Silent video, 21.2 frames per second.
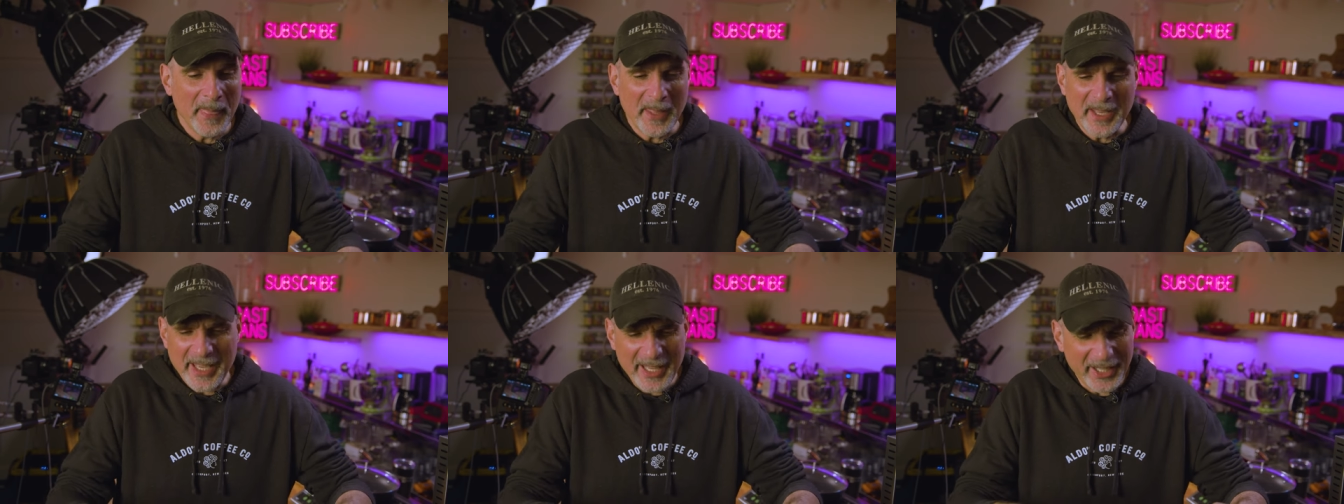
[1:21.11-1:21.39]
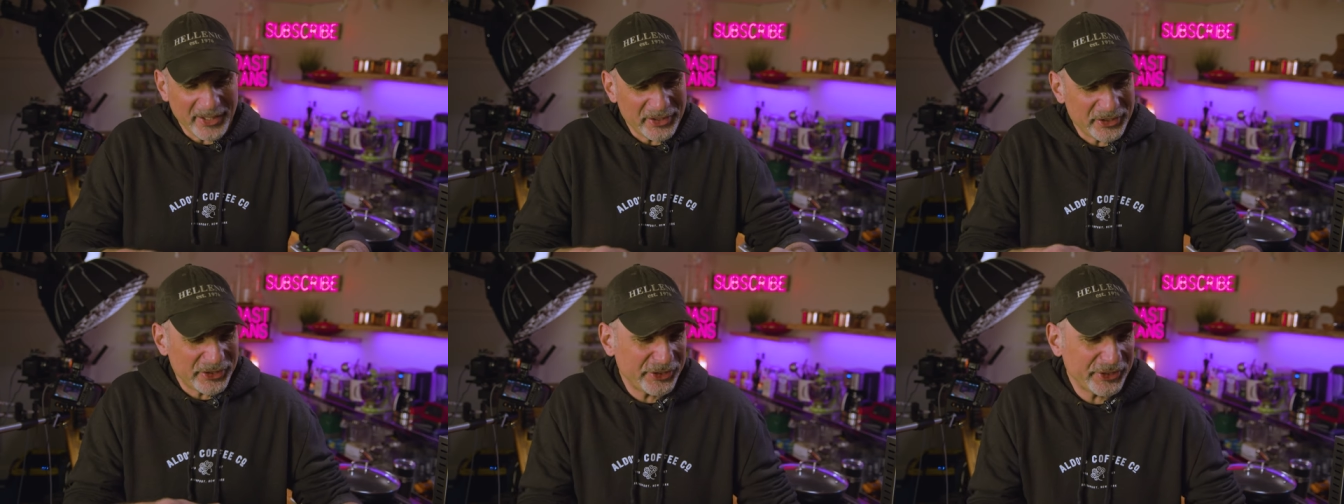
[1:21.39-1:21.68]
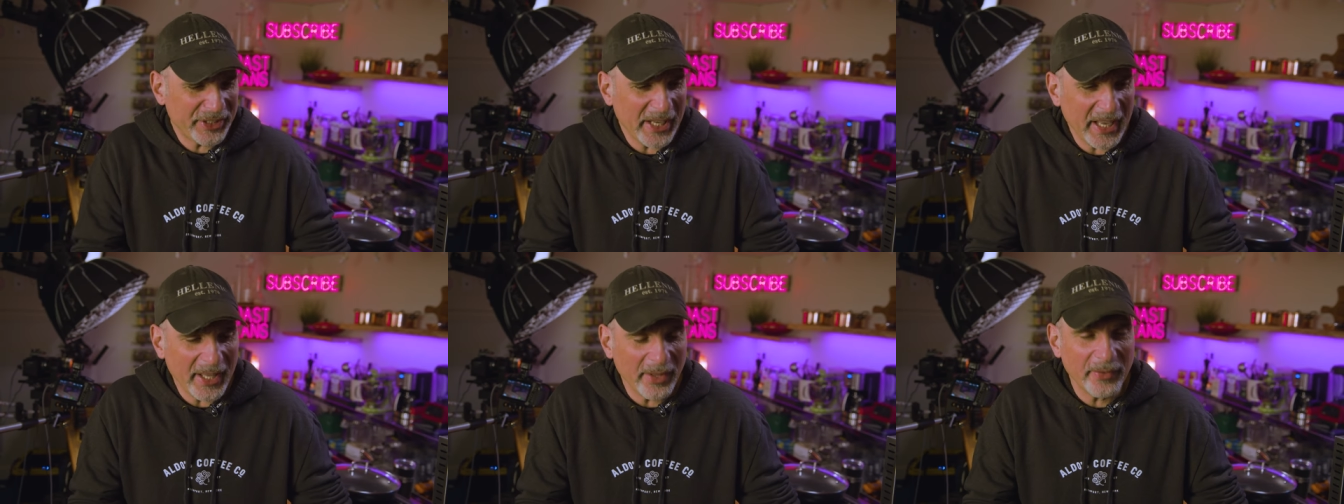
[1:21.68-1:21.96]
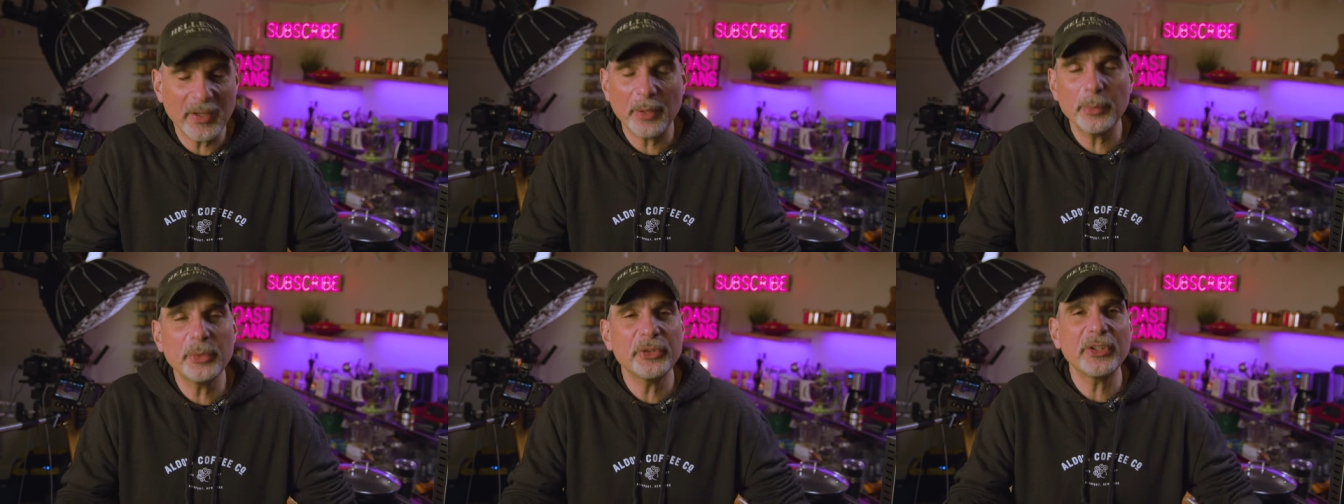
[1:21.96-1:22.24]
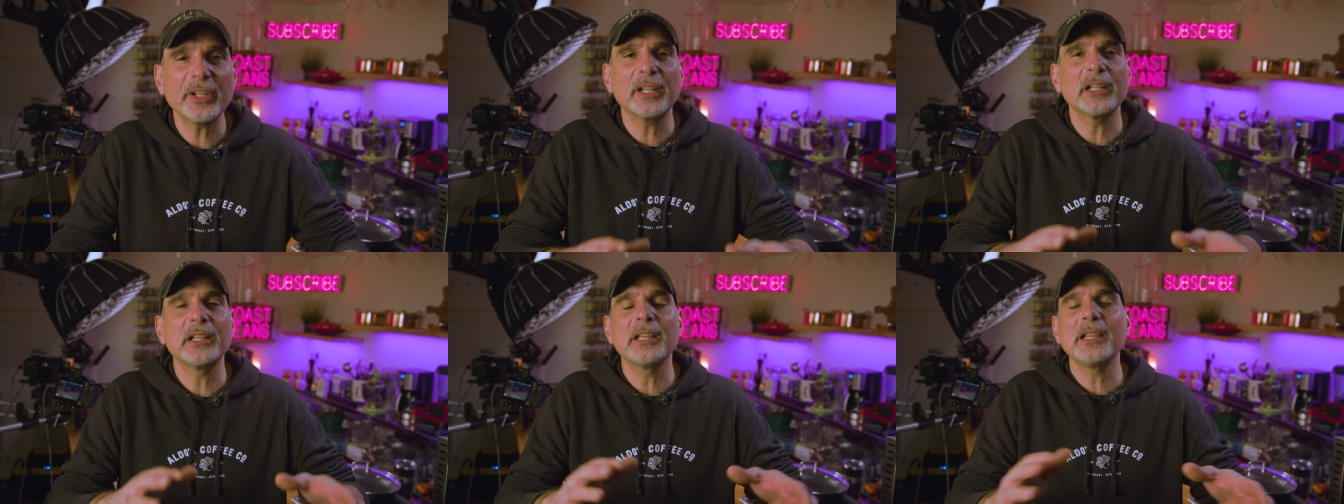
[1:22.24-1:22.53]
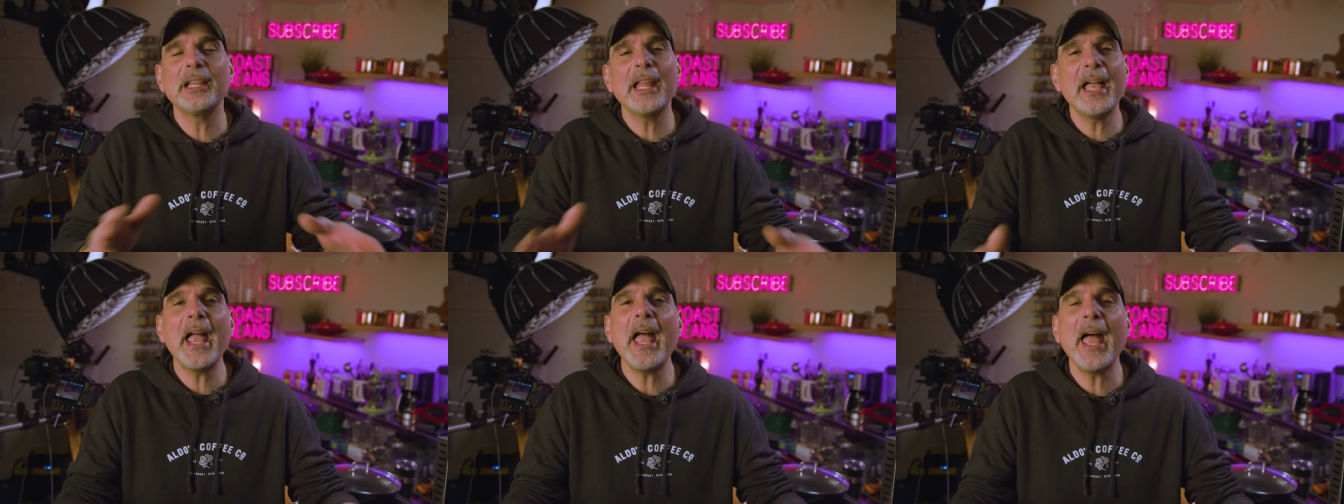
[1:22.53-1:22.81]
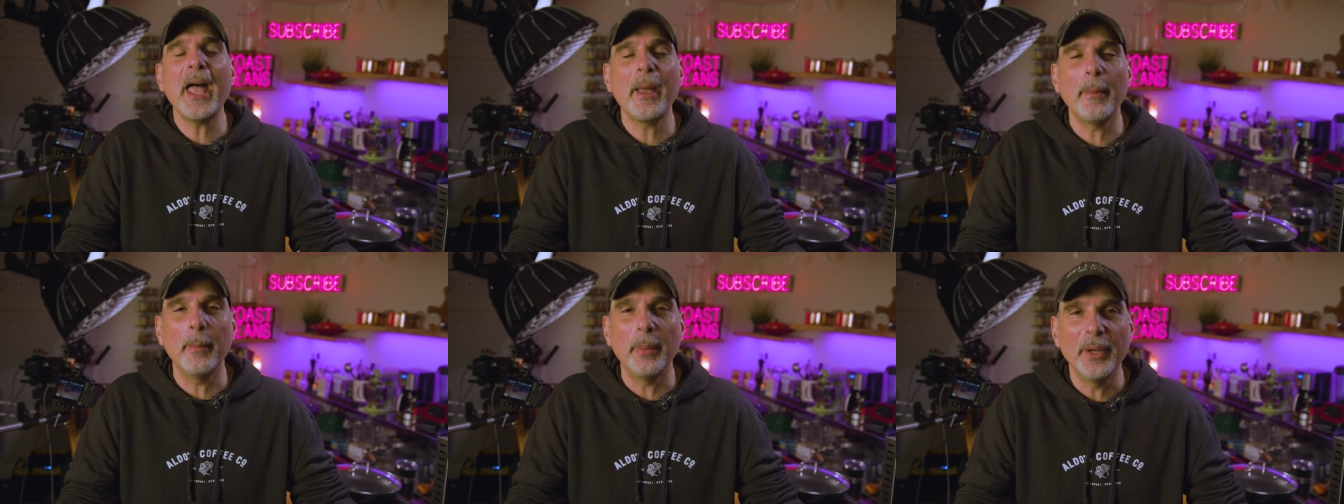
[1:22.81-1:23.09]
He had a scale there. It was like a
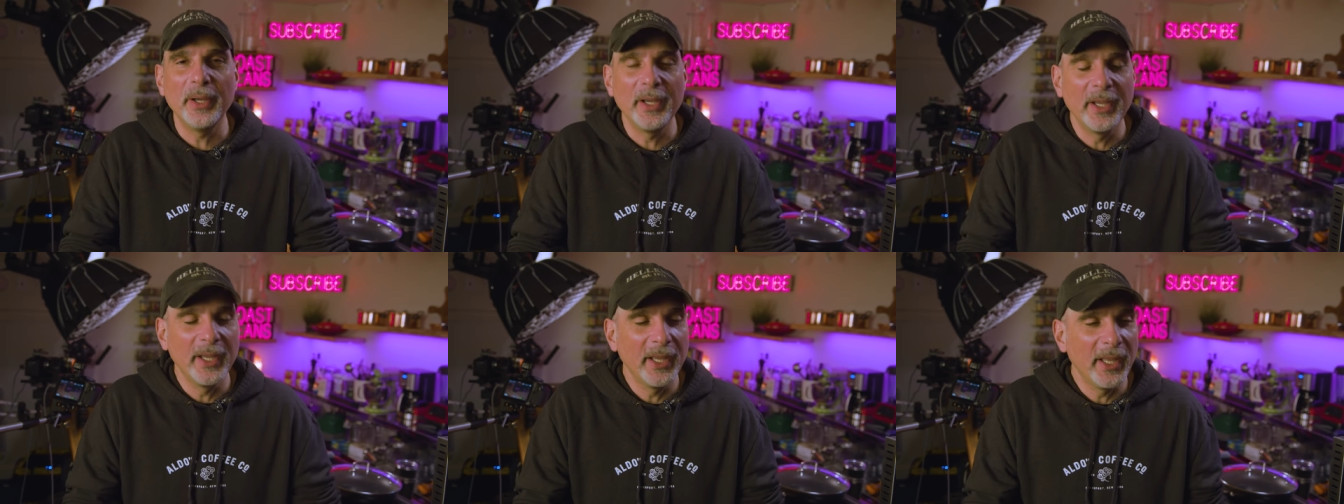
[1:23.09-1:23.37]
lab.